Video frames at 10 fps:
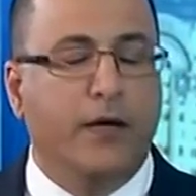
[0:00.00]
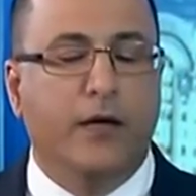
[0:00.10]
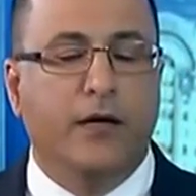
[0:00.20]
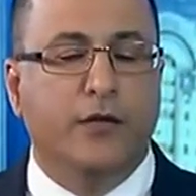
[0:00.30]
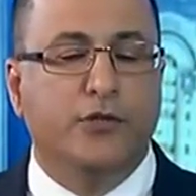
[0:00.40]

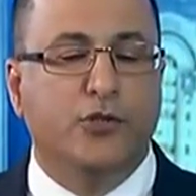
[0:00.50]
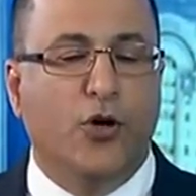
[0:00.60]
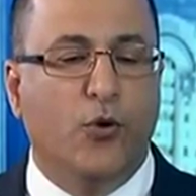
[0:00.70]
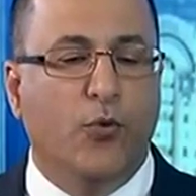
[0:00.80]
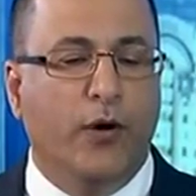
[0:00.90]

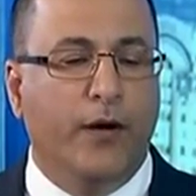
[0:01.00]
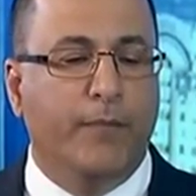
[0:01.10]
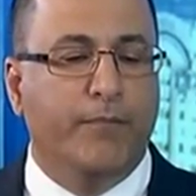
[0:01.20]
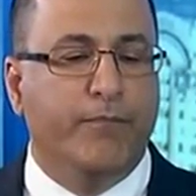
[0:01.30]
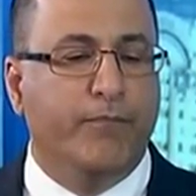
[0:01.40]

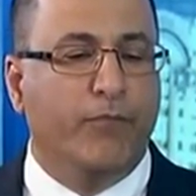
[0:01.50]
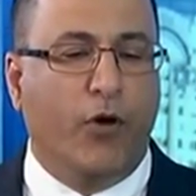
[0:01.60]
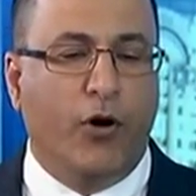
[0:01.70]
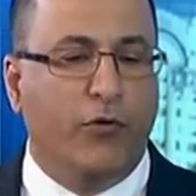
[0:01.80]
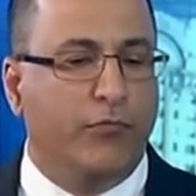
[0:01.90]

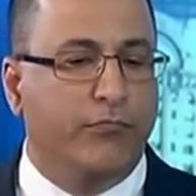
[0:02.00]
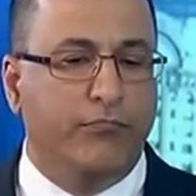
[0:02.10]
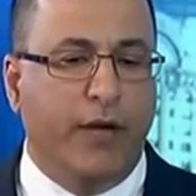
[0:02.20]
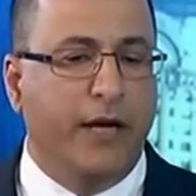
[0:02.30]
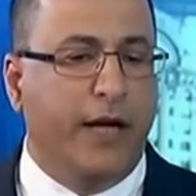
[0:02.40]
Our
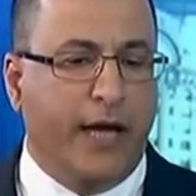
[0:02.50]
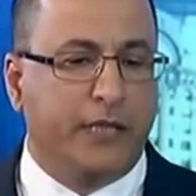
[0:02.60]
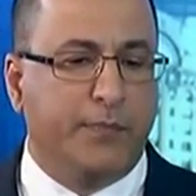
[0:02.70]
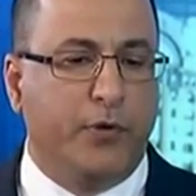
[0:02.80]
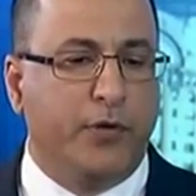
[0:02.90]
main
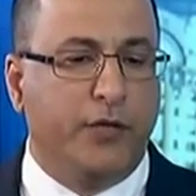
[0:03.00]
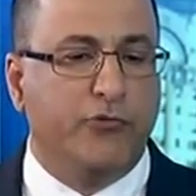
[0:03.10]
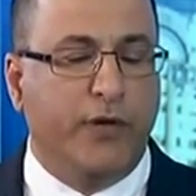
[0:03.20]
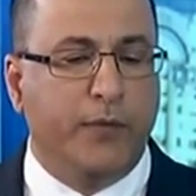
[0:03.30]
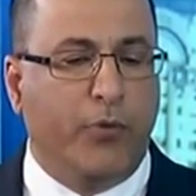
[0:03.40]
expert and
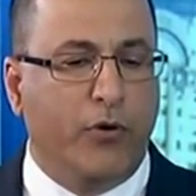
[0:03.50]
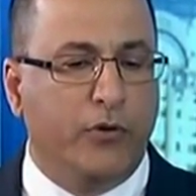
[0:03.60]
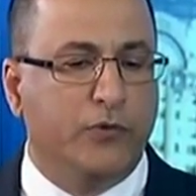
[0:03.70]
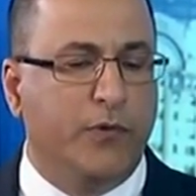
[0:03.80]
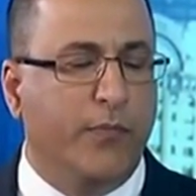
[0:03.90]
trade
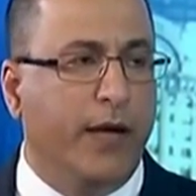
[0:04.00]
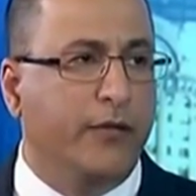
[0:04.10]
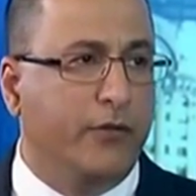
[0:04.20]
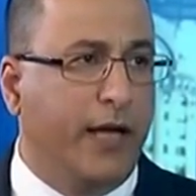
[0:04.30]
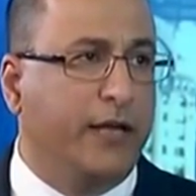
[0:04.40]
partners remain
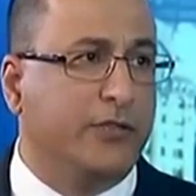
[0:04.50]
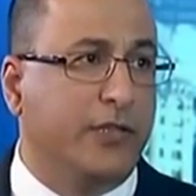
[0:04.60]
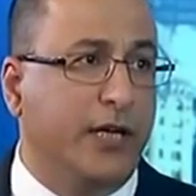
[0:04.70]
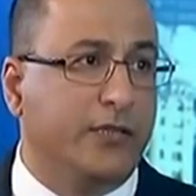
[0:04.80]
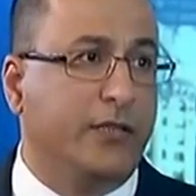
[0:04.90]
the United
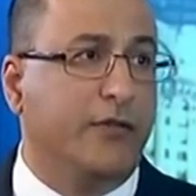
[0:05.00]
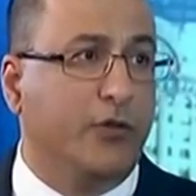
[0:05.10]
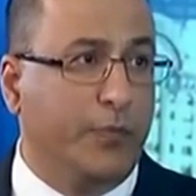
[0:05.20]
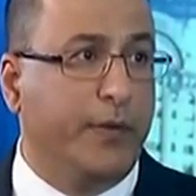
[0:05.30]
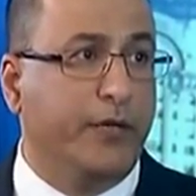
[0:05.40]
States and the
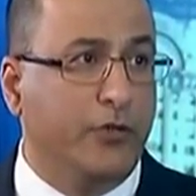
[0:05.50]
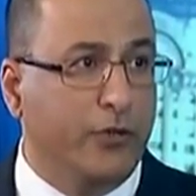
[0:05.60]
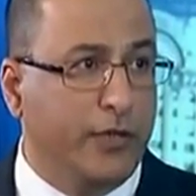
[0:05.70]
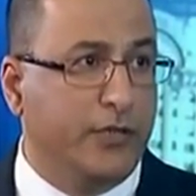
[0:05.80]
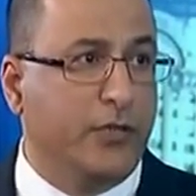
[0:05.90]
European
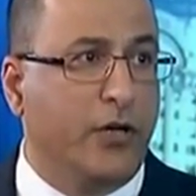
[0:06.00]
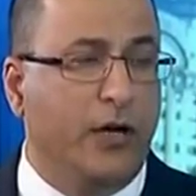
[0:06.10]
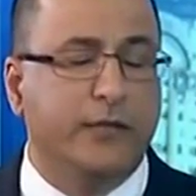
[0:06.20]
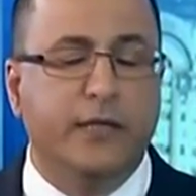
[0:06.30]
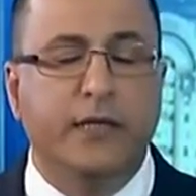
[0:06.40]
Union as a
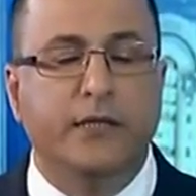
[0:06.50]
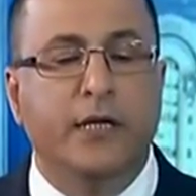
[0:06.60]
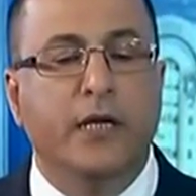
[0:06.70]
continent.